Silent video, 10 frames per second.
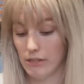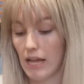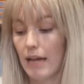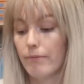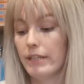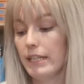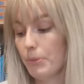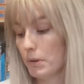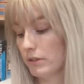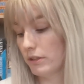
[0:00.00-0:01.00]
So I
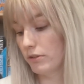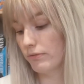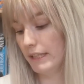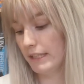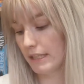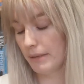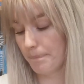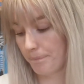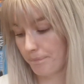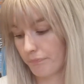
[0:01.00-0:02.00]
really wanted to read
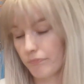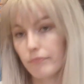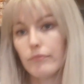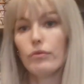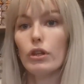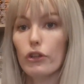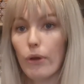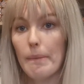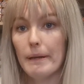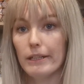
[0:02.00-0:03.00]
them.
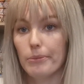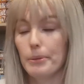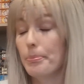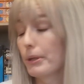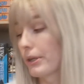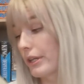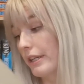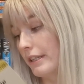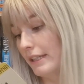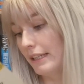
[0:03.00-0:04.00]
So I picked up a book.
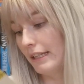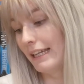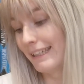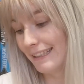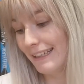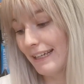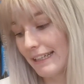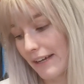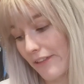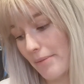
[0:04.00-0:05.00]

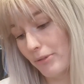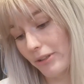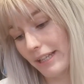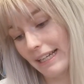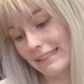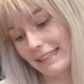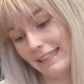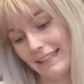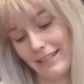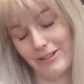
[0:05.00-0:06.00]
Now that I'm looking at
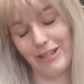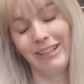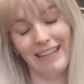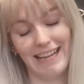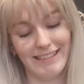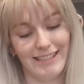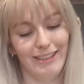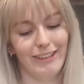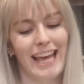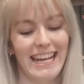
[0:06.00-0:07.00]
it, it doesn't
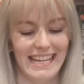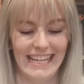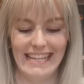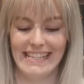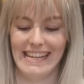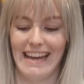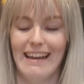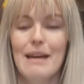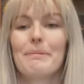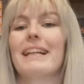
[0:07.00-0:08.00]
actually look any
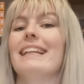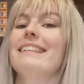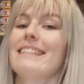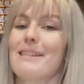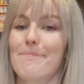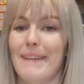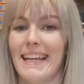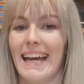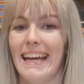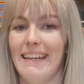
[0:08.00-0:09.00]
easier, but at least it's
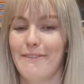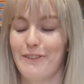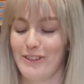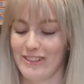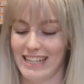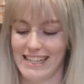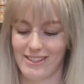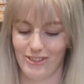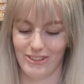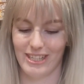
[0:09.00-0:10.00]
bigger. It feels
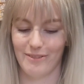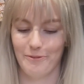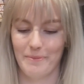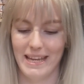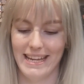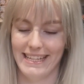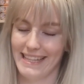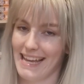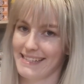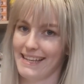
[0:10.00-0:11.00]
less daunting for me
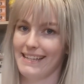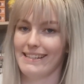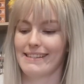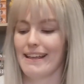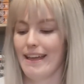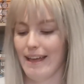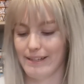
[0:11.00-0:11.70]
in that sense.